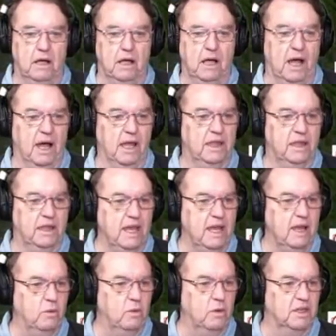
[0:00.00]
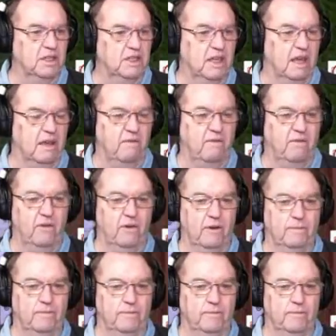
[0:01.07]
I think we're safe.
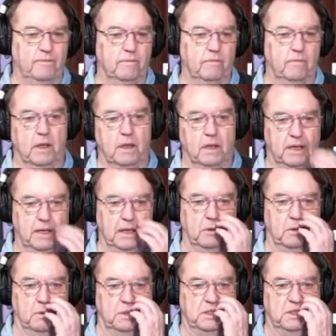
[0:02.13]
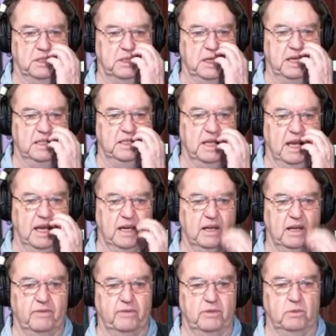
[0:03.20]
Can always change that
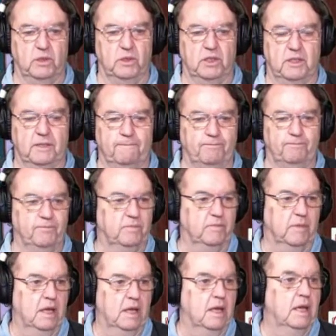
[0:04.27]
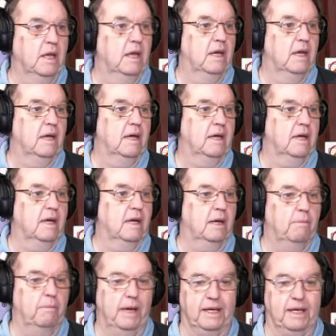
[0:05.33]
afterwards.
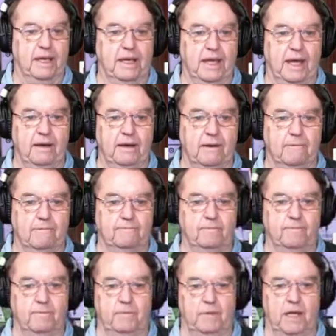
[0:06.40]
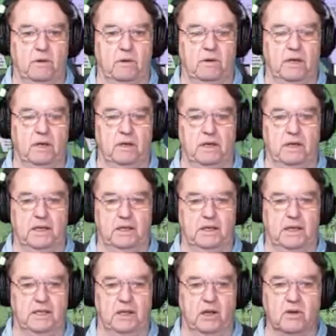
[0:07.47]
Back again. Now,
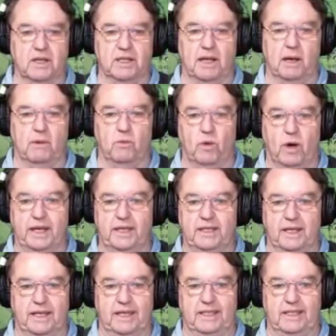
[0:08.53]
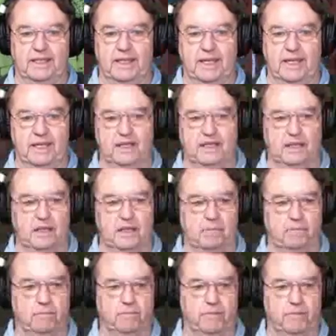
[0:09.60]
as long as I'm white, I can see it.
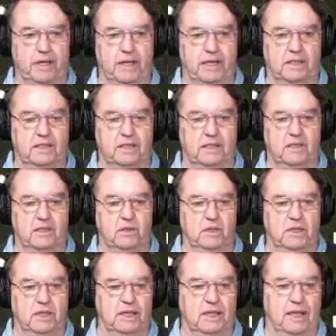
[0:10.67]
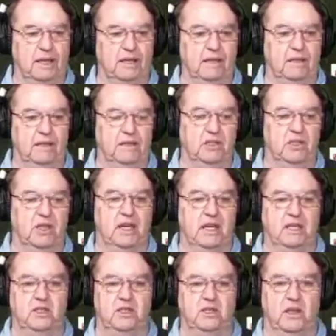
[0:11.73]
Let's do it again.
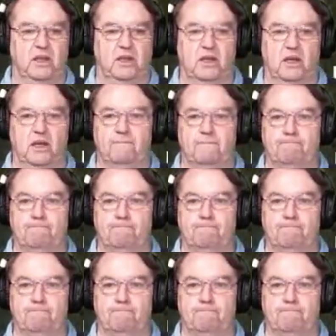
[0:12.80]
Change the